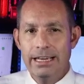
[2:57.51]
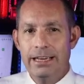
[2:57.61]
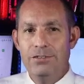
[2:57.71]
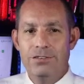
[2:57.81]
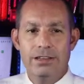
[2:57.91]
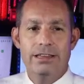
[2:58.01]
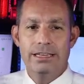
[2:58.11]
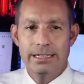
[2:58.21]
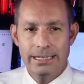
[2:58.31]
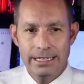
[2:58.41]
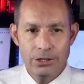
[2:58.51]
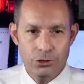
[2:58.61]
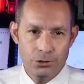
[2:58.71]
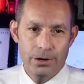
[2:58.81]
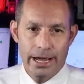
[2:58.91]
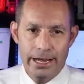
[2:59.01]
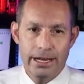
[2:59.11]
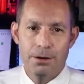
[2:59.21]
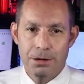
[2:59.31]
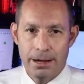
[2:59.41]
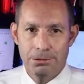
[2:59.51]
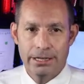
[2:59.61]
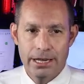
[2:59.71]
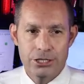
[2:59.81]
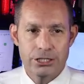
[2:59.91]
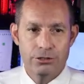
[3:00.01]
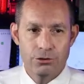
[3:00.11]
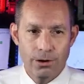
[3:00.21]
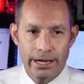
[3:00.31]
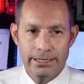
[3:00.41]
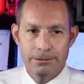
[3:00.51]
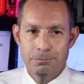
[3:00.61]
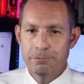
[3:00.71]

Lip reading: if the EUA application is granted.